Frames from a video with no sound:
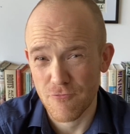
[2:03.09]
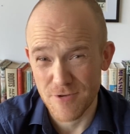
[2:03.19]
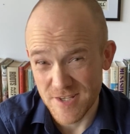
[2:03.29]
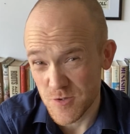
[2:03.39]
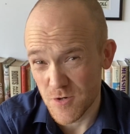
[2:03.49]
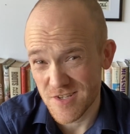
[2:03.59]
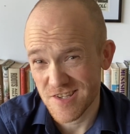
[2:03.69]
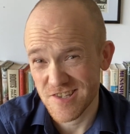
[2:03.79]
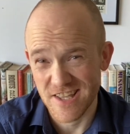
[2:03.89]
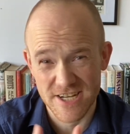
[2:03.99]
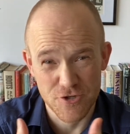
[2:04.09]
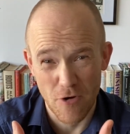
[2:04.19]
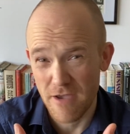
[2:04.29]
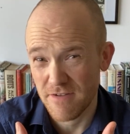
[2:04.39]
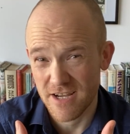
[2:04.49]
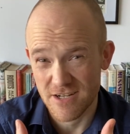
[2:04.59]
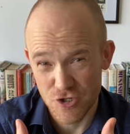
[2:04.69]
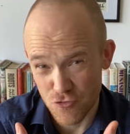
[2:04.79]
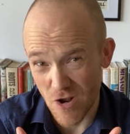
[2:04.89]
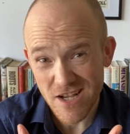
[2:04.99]
resources like driving
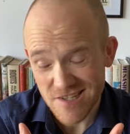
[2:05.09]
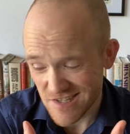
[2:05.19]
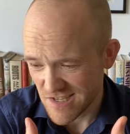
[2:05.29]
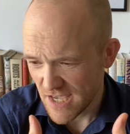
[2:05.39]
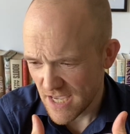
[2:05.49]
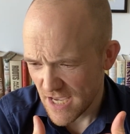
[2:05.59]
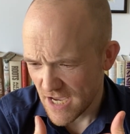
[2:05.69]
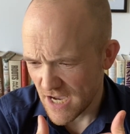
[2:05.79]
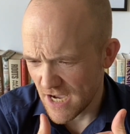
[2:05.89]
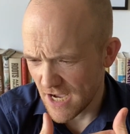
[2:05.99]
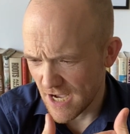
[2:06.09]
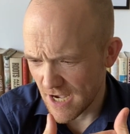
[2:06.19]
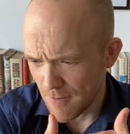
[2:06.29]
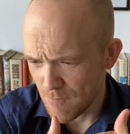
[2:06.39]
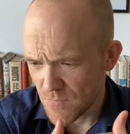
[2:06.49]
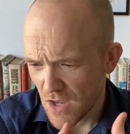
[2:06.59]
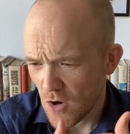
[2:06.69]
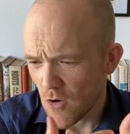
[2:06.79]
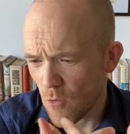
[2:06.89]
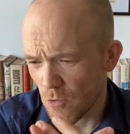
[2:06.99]
trucks.
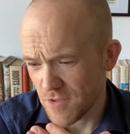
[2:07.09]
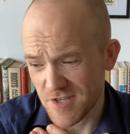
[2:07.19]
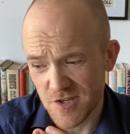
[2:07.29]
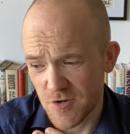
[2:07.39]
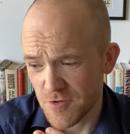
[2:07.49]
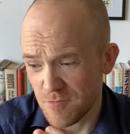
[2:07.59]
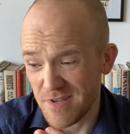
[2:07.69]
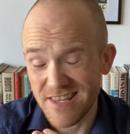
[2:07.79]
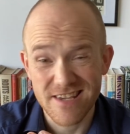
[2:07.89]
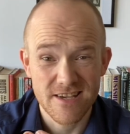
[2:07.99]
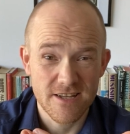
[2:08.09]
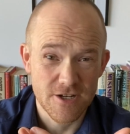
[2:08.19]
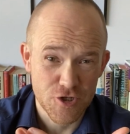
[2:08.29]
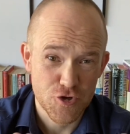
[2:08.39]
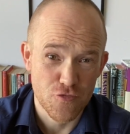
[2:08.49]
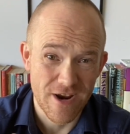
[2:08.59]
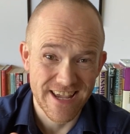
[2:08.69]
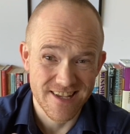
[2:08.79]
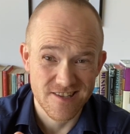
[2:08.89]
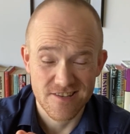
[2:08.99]
Or this could be in
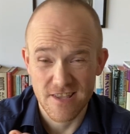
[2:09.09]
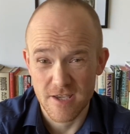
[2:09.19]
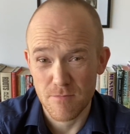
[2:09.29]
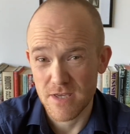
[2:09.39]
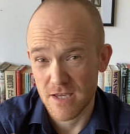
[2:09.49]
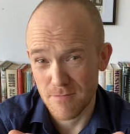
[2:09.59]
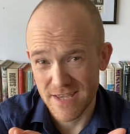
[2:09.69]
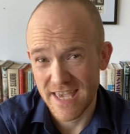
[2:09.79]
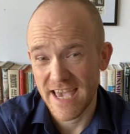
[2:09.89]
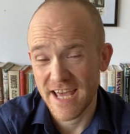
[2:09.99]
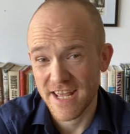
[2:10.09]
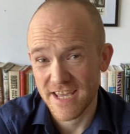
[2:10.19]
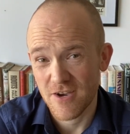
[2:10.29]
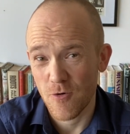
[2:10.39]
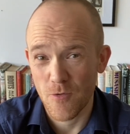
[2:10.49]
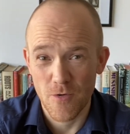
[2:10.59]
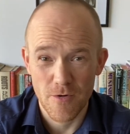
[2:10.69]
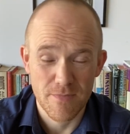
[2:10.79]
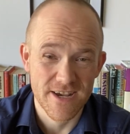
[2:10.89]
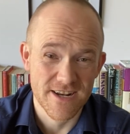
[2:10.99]
trades like being a mechanic or
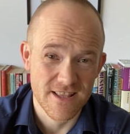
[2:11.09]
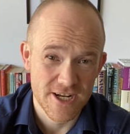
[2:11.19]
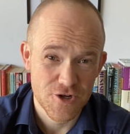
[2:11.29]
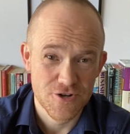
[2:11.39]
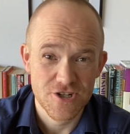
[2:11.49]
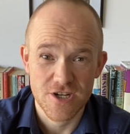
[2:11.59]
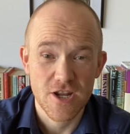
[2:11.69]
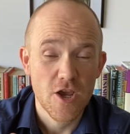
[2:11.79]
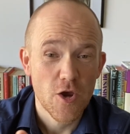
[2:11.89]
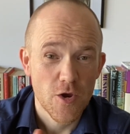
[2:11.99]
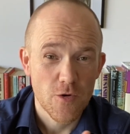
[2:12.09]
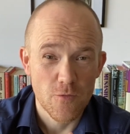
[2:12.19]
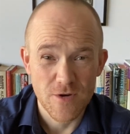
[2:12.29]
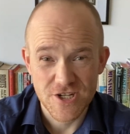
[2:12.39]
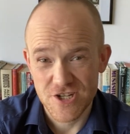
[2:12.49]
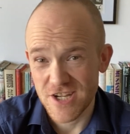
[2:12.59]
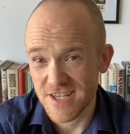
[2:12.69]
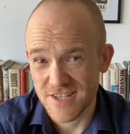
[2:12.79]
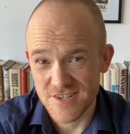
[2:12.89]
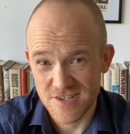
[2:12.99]
being an electrician, which
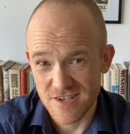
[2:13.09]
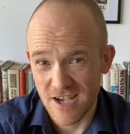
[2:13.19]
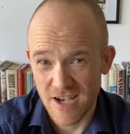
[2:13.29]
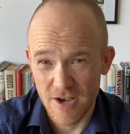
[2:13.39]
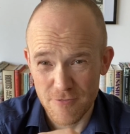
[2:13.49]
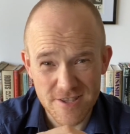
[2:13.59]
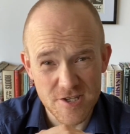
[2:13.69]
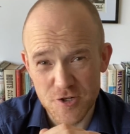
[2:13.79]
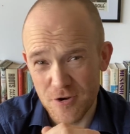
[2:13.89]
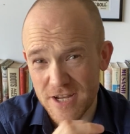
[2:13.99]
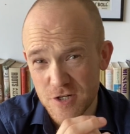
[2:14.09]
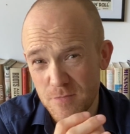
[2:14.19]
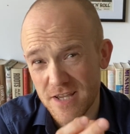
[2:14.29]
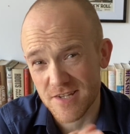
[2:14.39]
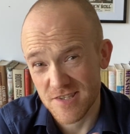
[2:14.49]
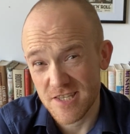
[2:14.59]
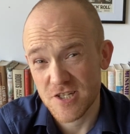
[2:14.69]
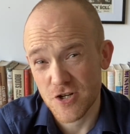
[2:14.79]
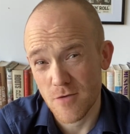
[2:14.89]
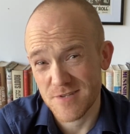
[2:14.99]
is really strange because these
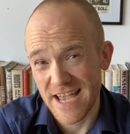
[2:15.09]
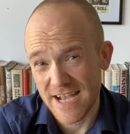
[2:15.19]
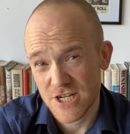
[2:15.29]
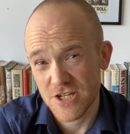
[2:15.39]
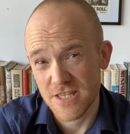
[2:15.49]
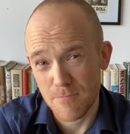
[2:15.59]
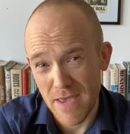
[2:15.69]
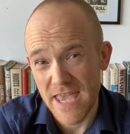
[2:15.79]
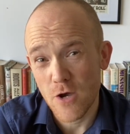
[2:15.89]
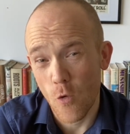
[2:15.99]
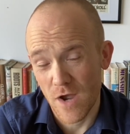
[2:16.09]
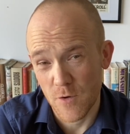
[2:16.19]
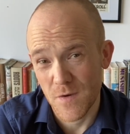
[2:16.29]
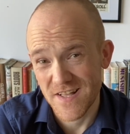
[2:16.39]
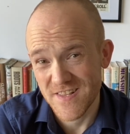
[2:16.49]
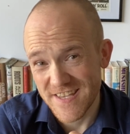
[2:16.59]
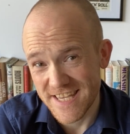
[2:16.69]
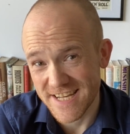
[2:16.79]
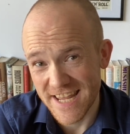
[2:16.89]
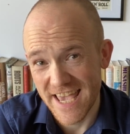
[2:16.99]
jobs actually pay quite well
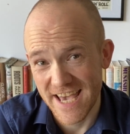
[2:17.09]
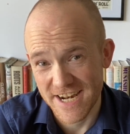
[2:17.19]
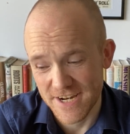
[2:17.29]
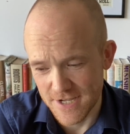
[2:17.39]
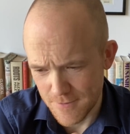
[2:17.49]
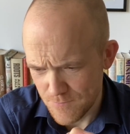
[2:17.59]
in Canada.